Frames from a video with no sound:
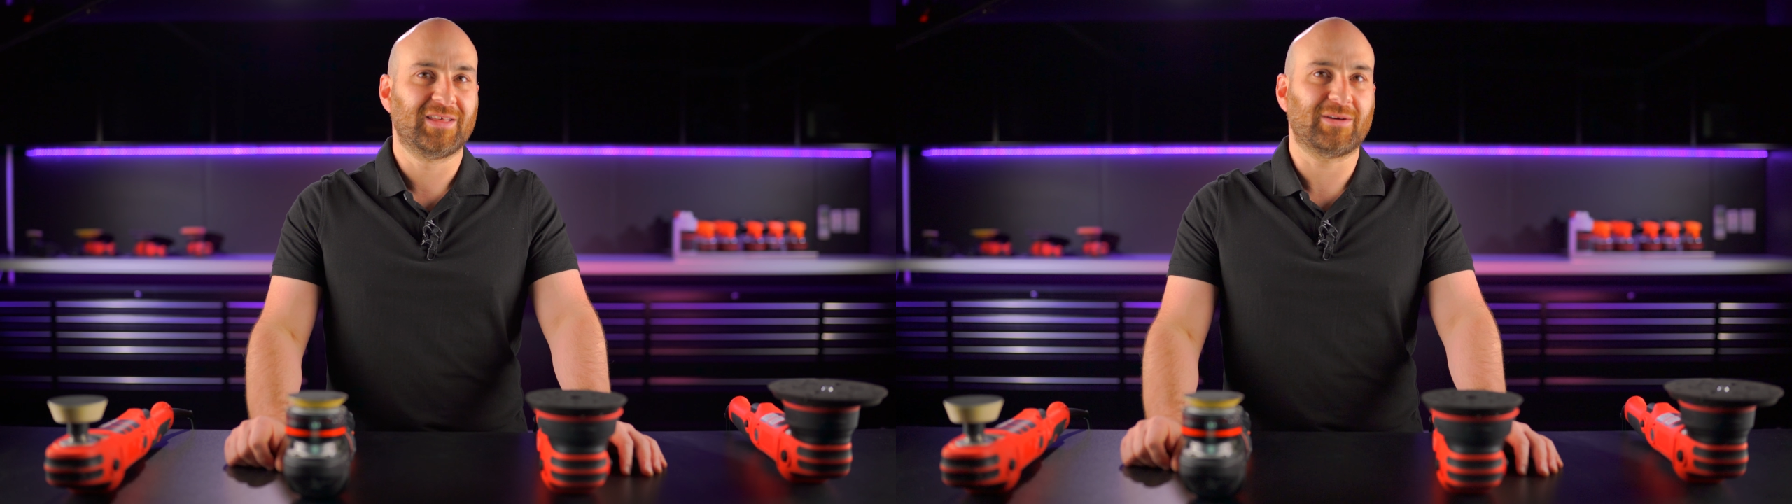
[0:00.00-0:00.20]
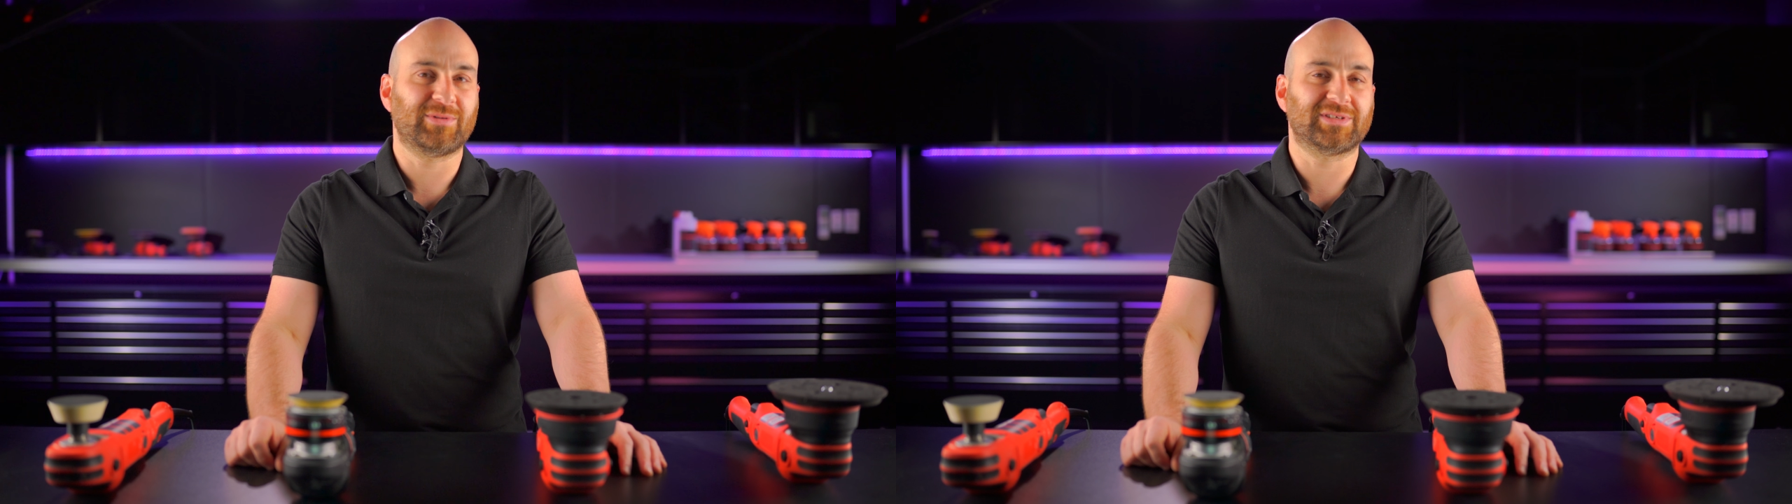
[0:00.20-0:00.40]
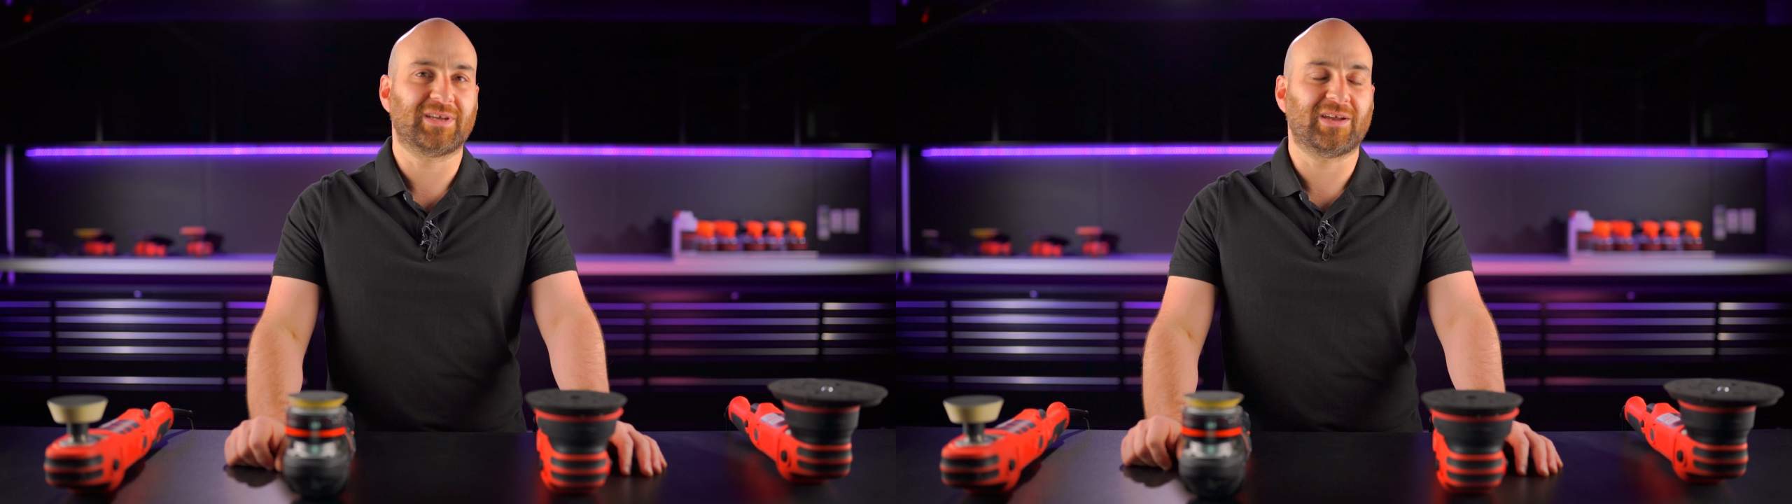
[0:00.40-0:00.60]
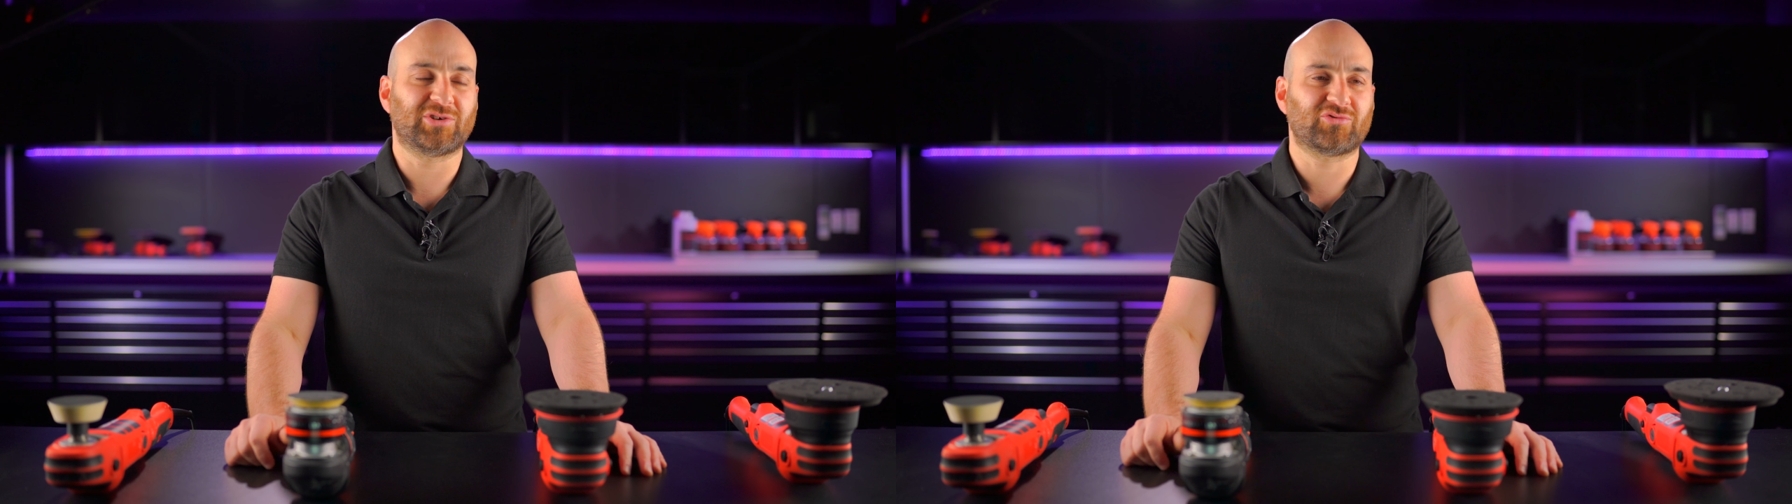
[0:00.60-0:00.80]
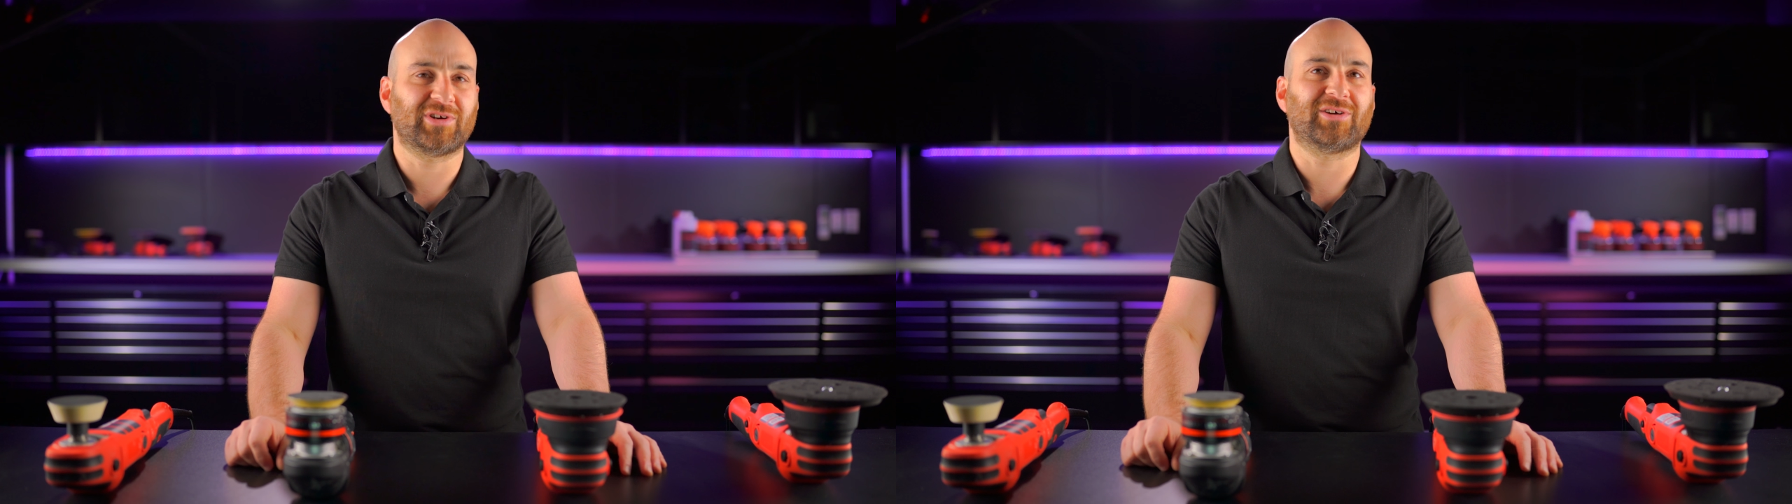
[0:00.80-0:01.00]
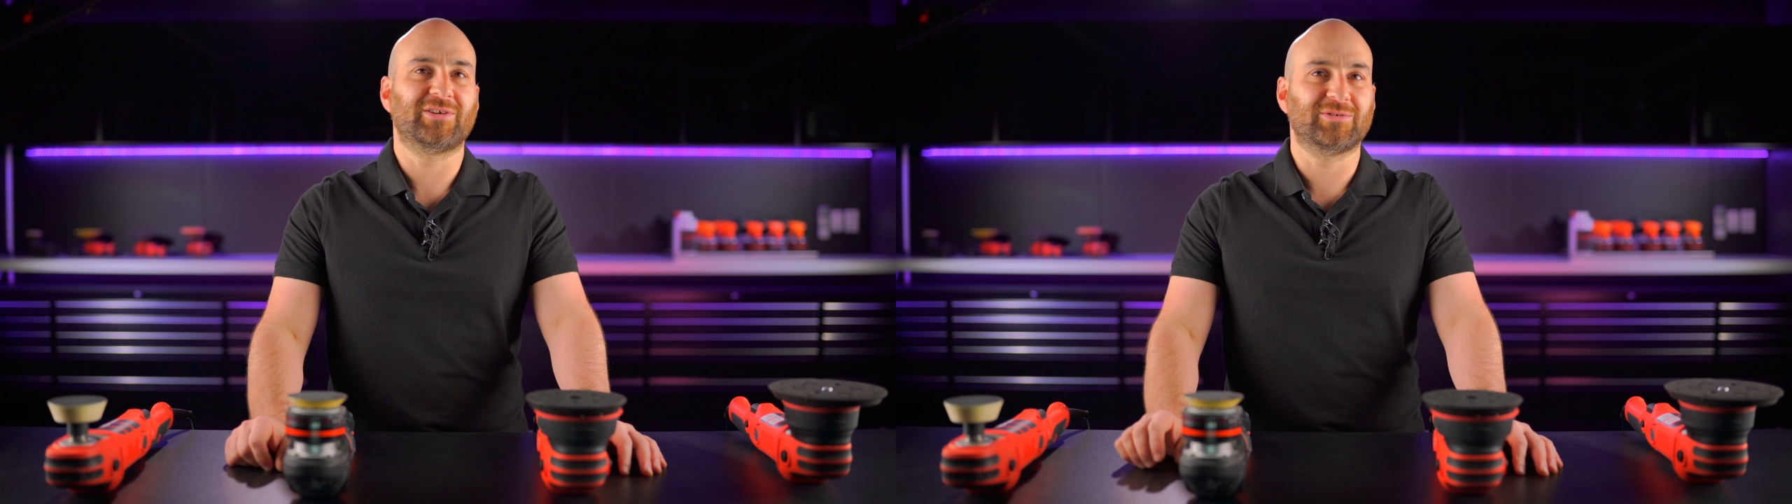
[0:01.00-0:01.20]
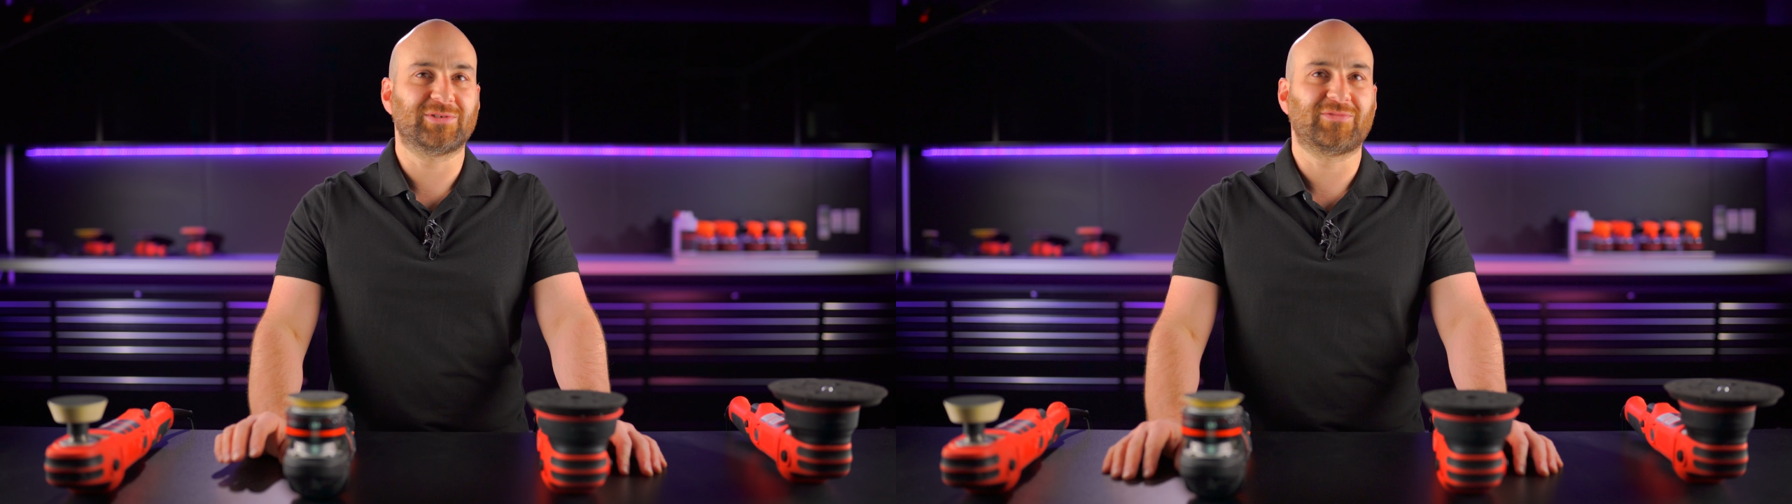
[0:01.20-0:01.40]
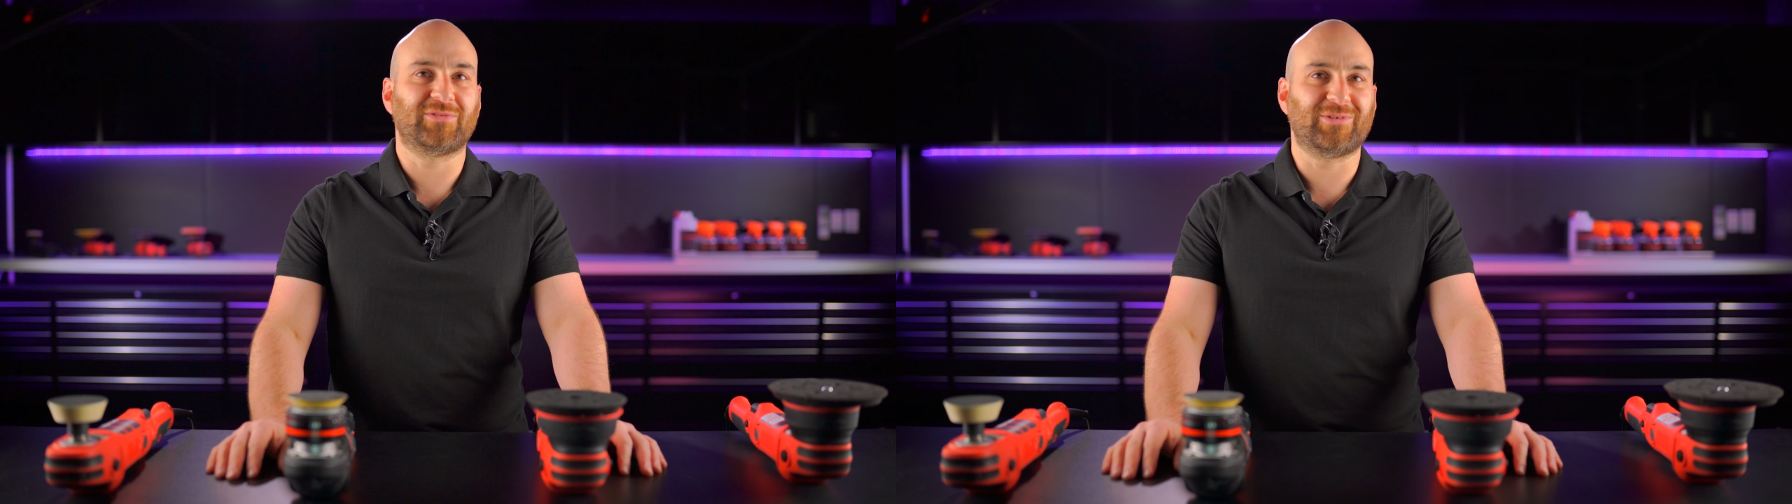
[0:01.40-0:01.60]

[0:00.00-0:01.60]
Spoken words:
That was a trick I used